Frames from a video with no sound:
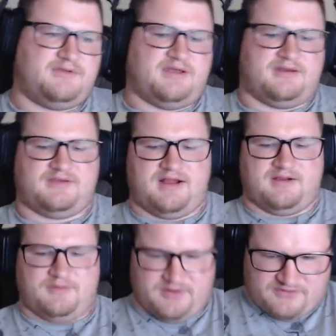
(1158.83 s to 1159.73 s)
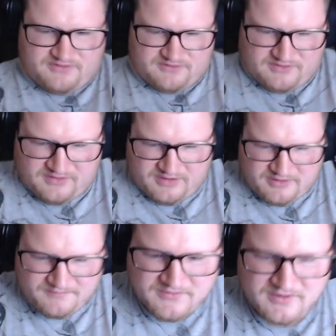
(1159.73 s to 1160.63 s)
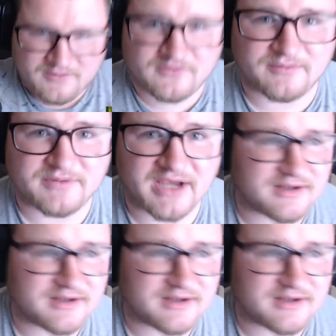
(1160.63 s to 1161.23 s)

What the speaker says: And Tyler West is here now. What's up, Tyler?